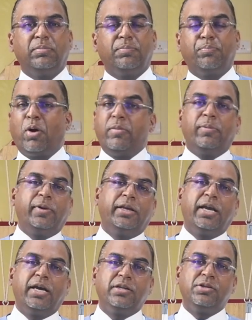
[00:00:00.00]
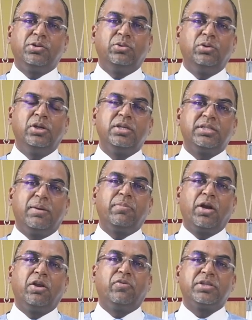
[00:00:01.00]
probably get into some
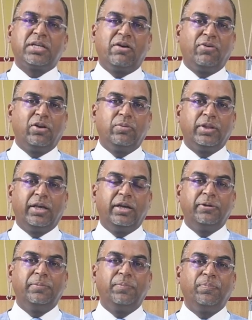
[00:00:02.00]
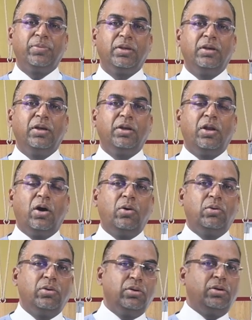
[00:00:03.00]
kind of a scuffle over there.
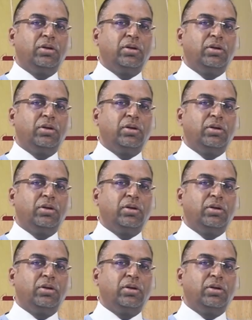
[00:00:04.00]
Now,